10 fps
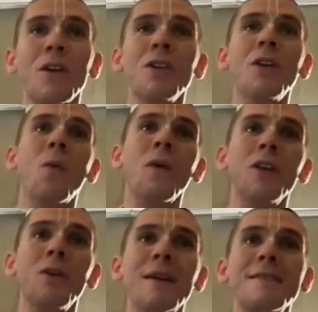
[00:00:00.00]
when
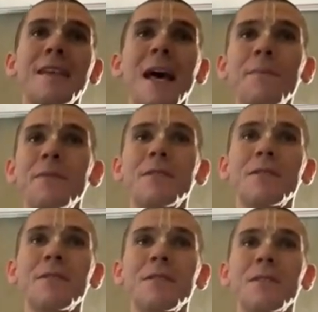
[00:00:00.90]
you accept
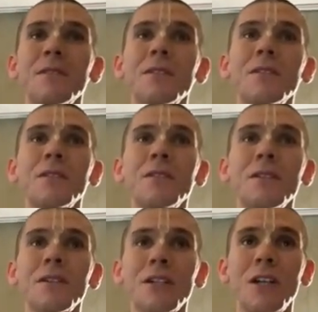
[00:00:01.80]

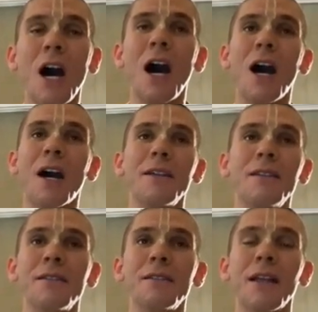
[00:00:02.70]
God,
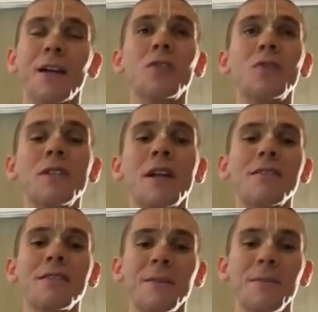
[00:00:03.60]
like George
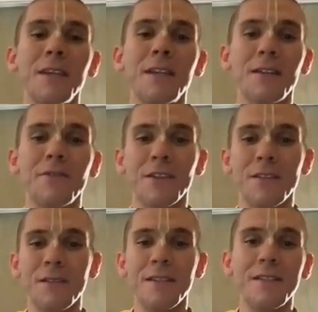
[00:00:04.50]
Harrison in the beginning of
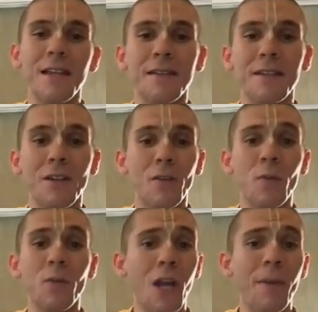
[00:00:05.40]
this, he said,
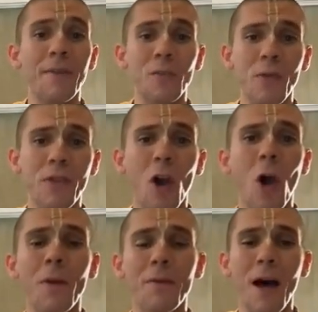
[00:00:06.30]
come at this with an
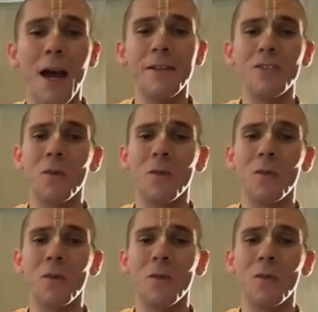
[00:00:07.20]
open mind.